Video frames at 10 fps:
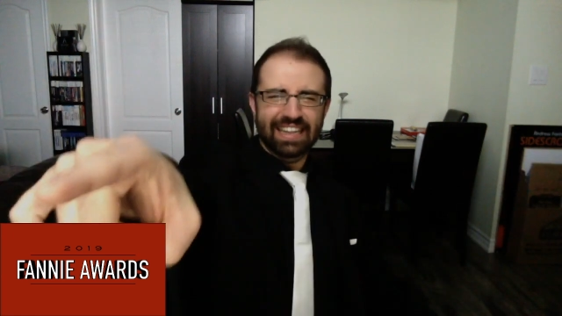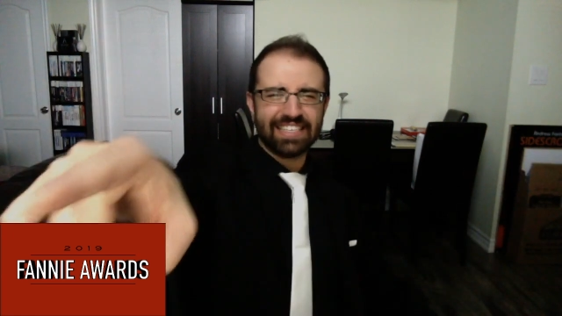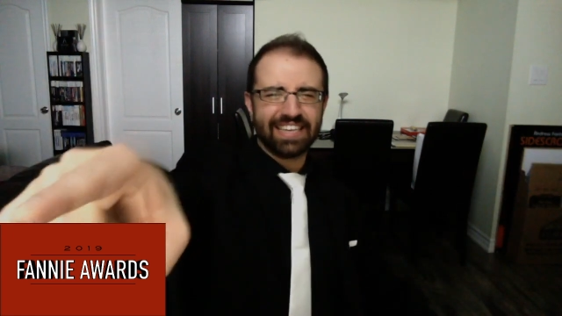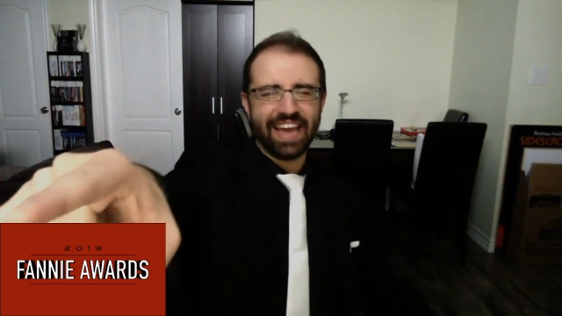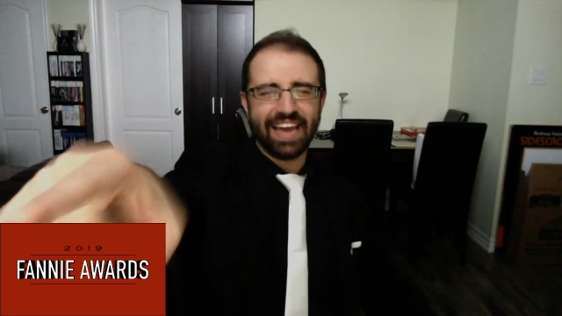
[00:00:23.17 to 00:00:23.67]

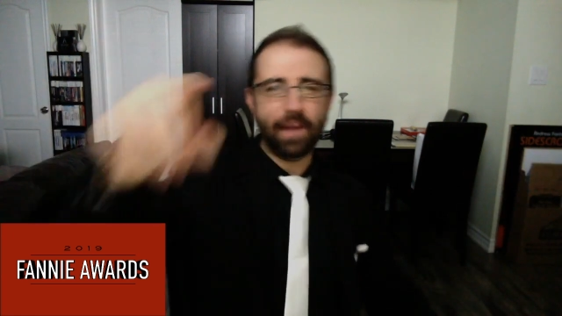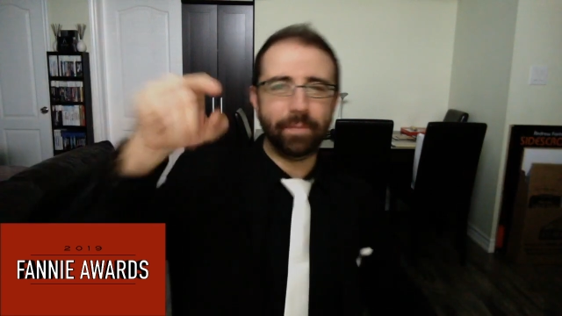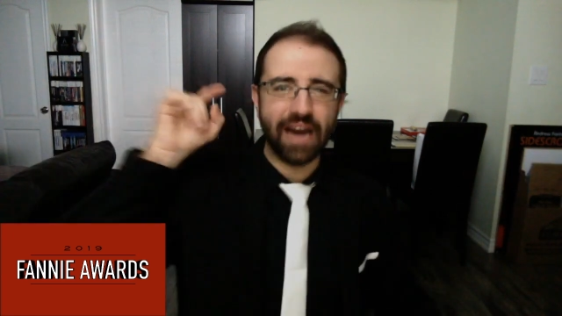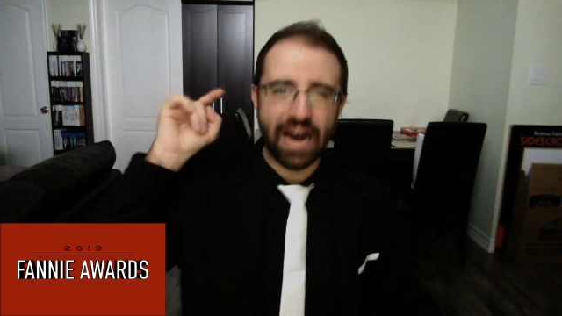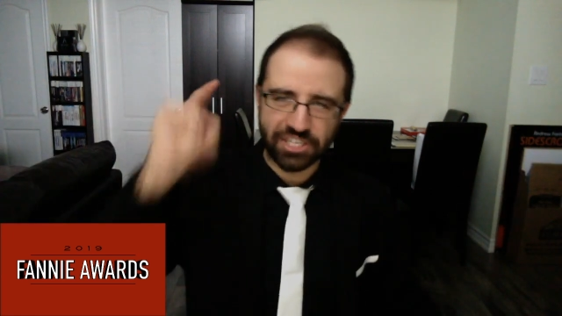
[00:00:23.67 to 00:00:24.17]
Let's kick it
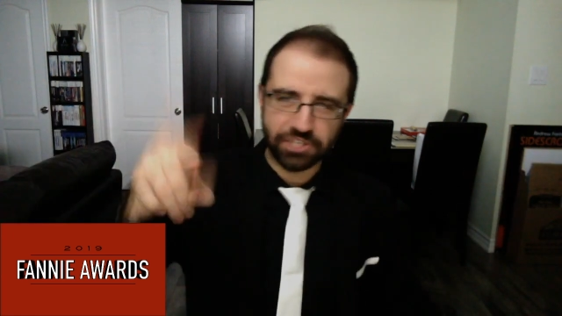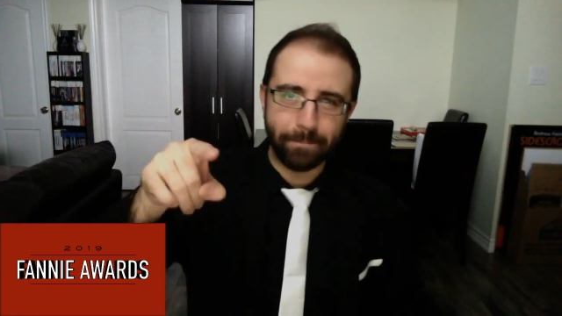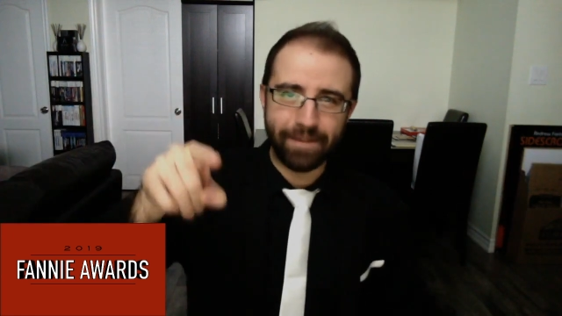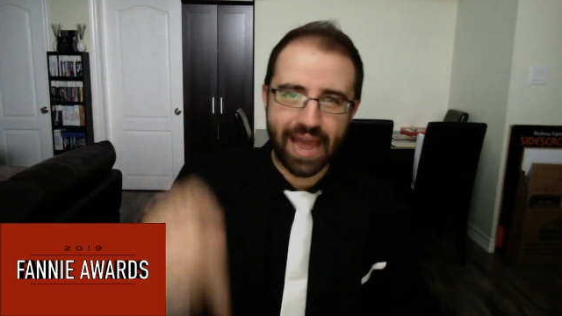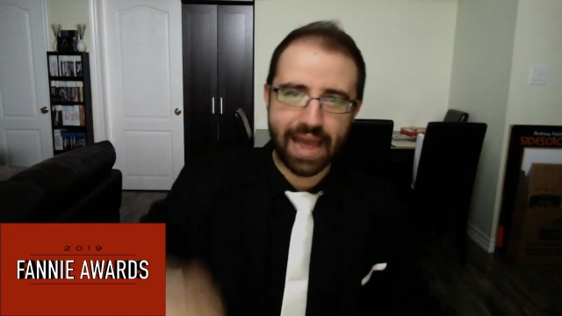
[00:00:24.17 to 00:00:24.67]
up a
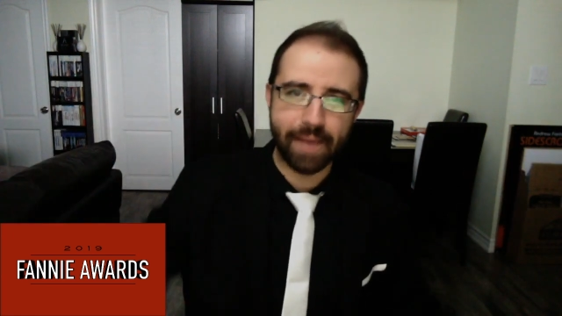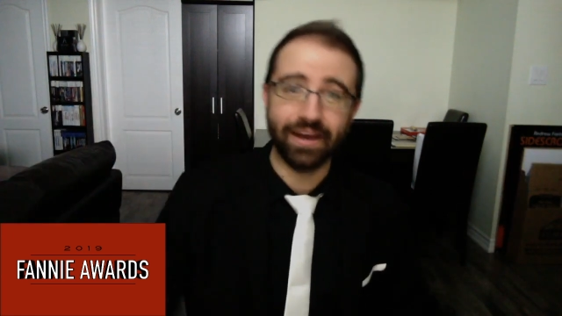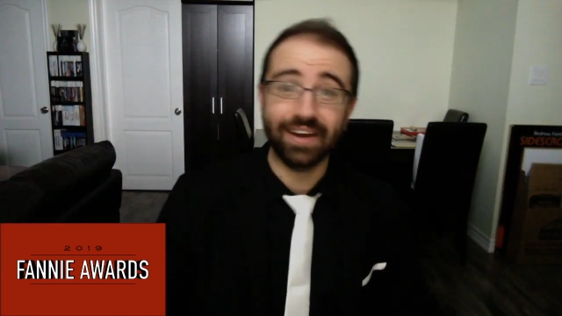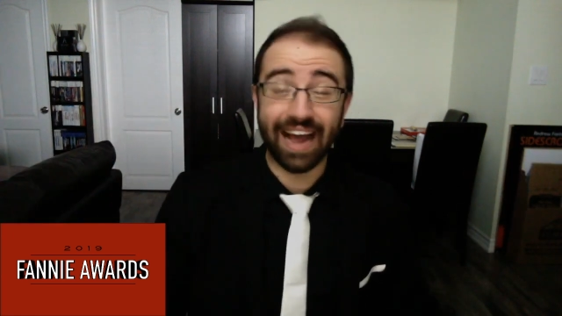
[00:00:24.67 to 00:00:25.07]
notch. Bam!